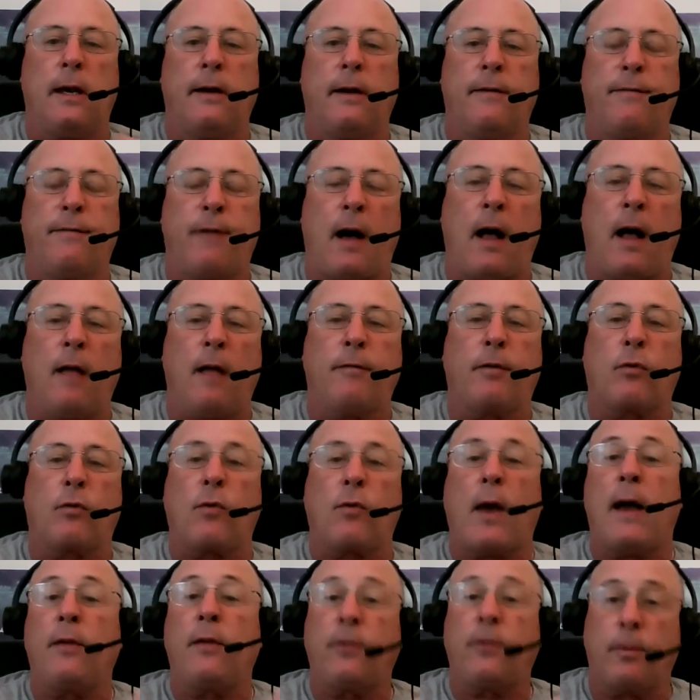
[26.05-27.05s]
evolve
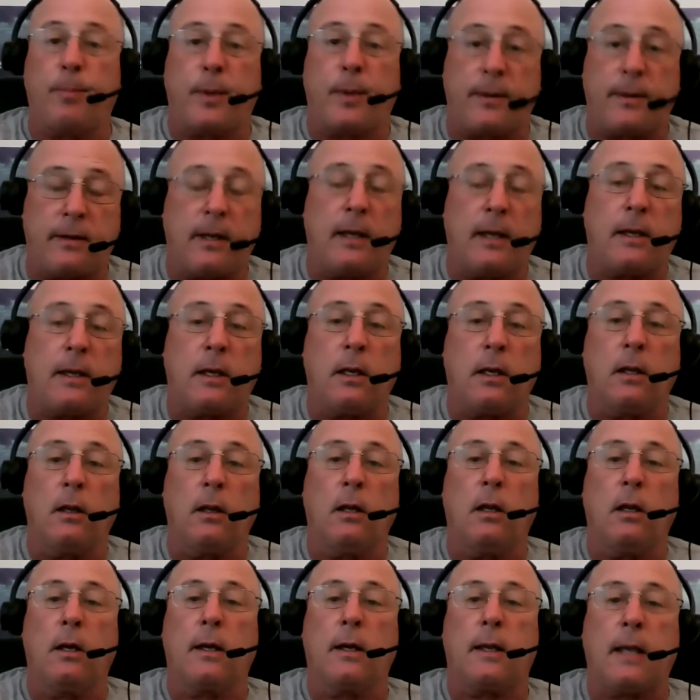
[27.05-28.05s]
around the
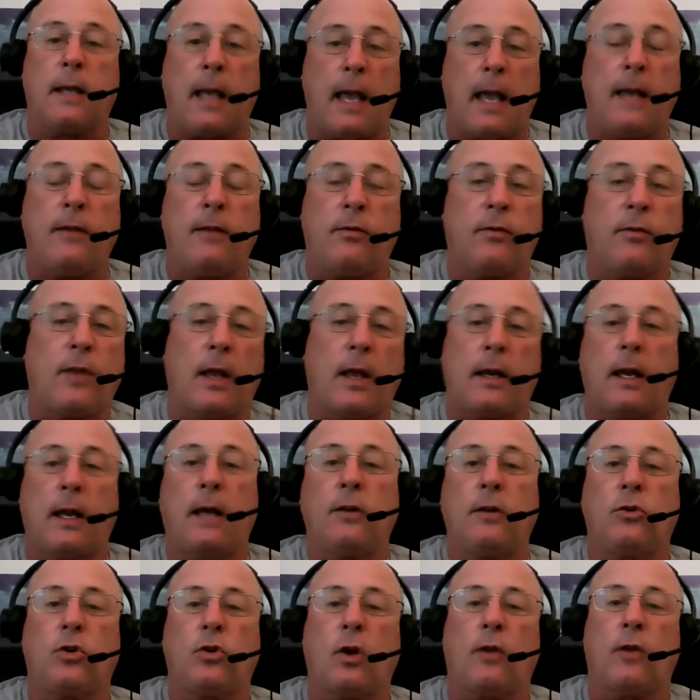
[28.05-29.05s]
particular case that
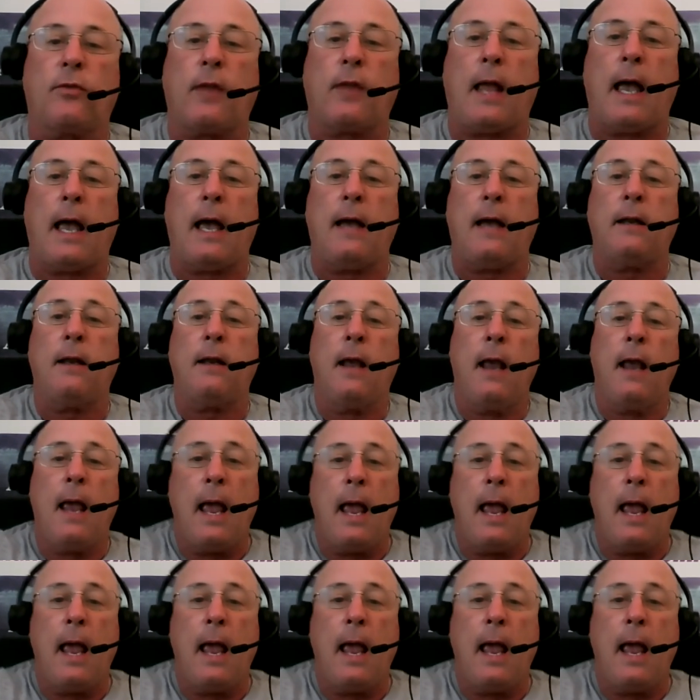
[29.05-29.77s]
I just had.